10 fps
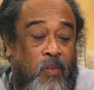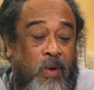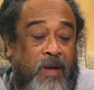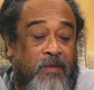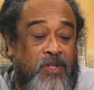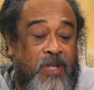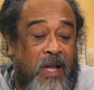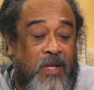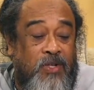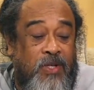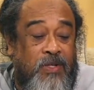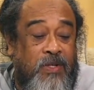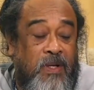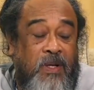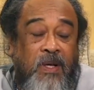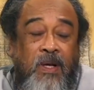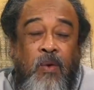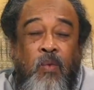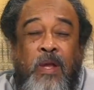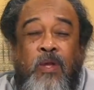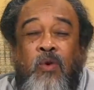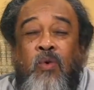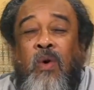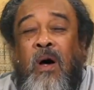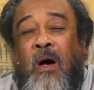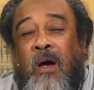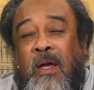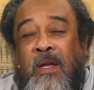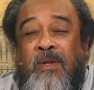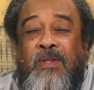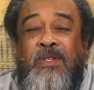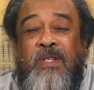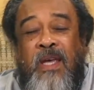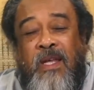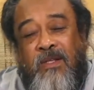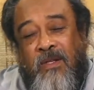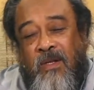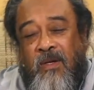whatever challenges, when you are in the state